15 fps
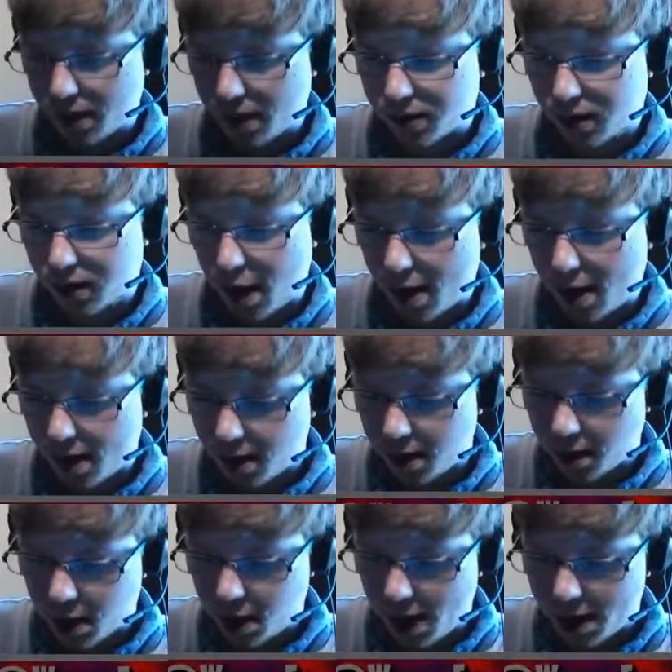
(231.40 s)
turn, and the
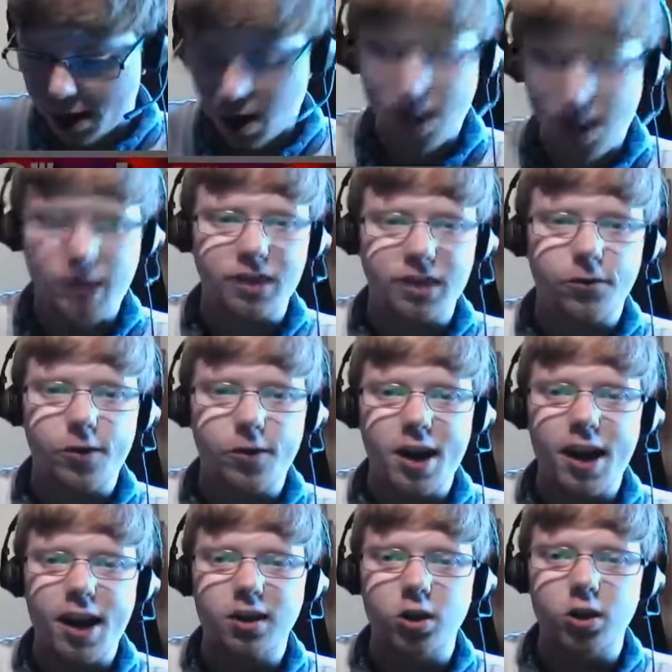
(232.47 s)
Nihilego gets a free
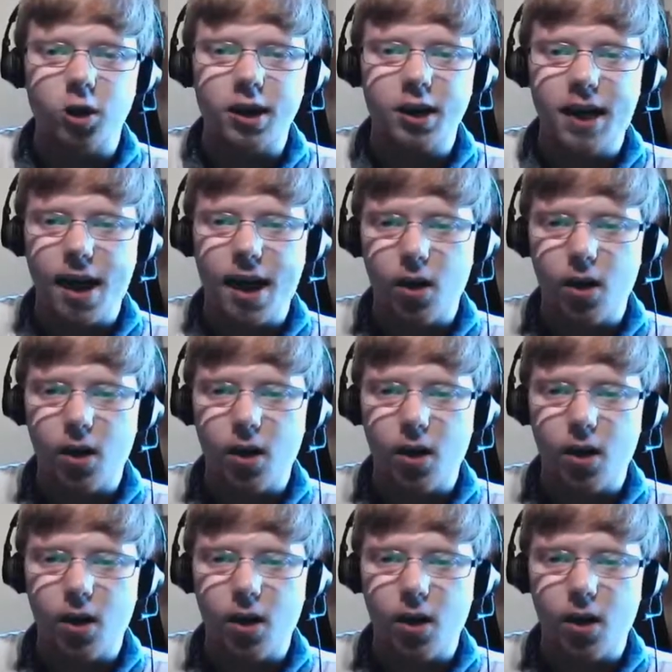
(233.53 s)
hit to knock it out.